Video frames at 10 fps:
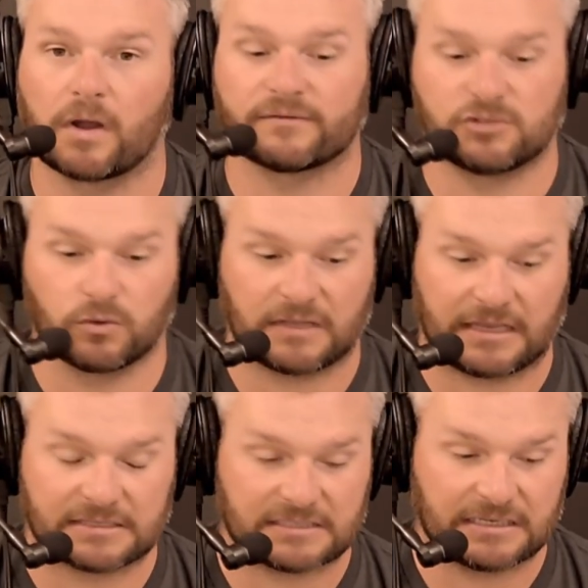of two
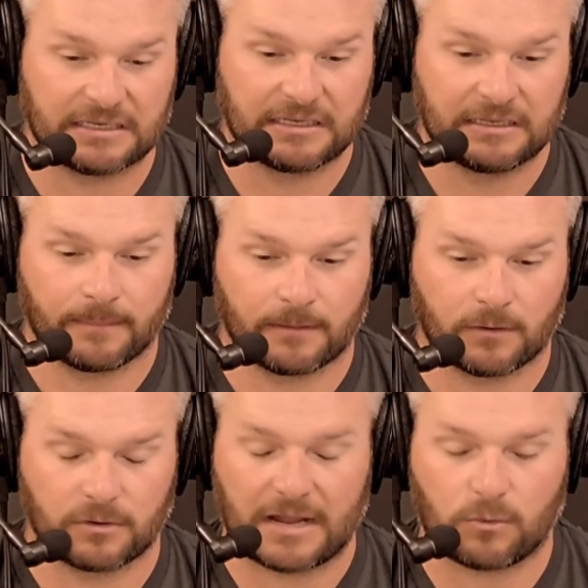things.
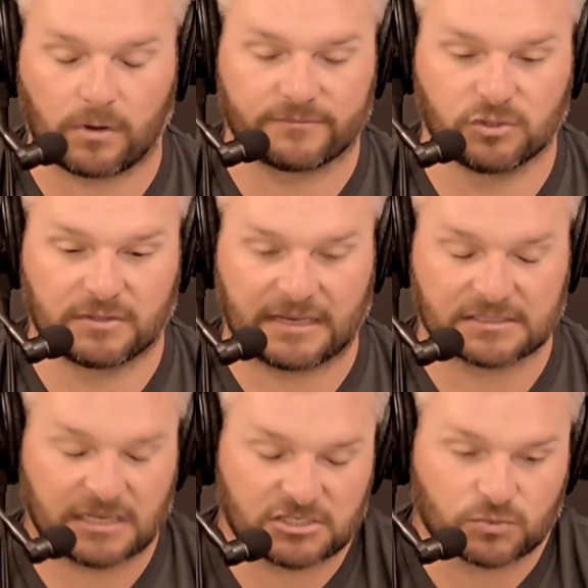Or not one of two things,
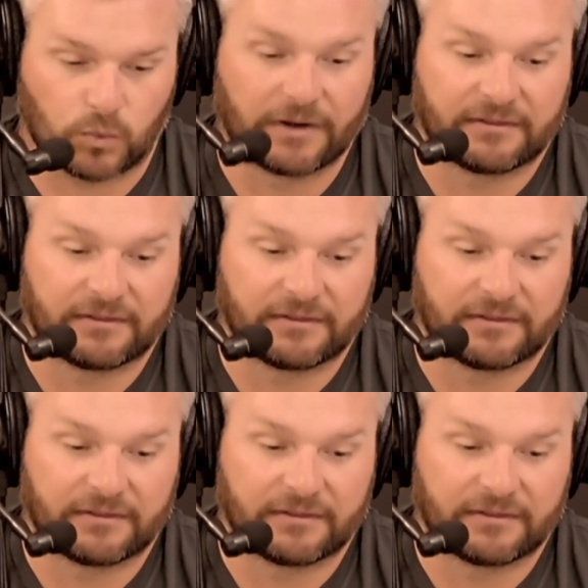it's just one